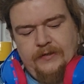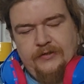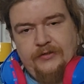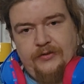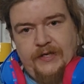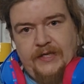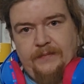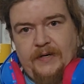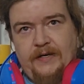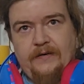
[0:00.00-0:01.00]
to an E
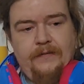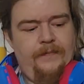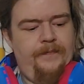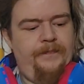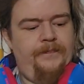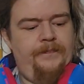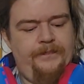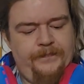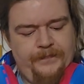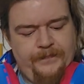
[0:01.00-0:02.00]
minor.
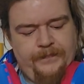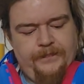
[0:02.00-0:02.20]
And